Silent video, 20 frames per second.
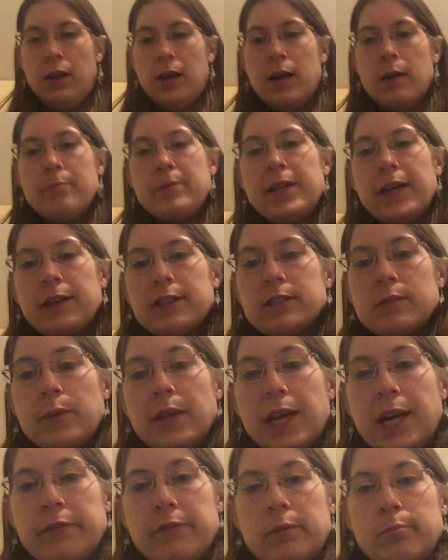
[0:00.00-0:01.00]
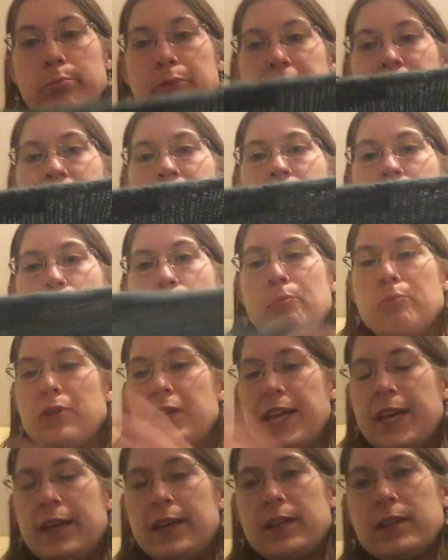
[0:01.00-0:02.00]
Up next we have a British
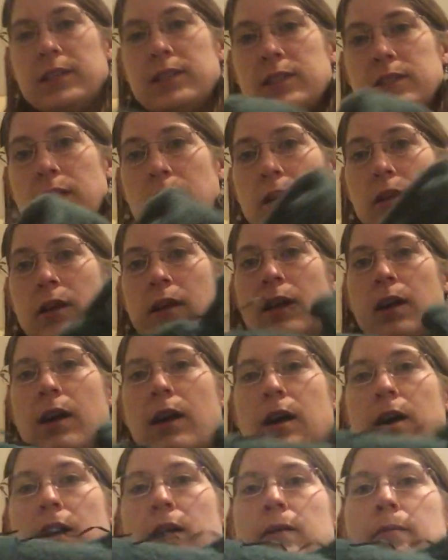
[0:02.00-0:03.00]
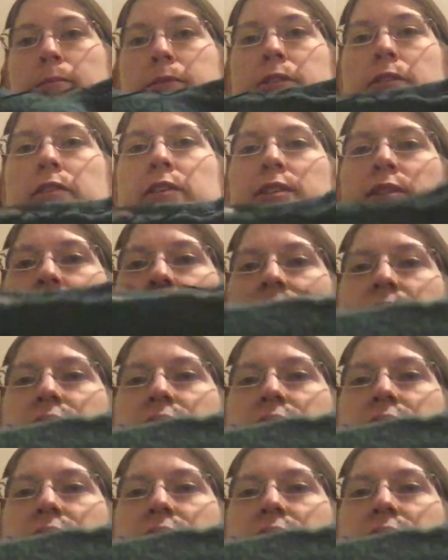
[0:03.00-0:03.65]
brand. Um, so this is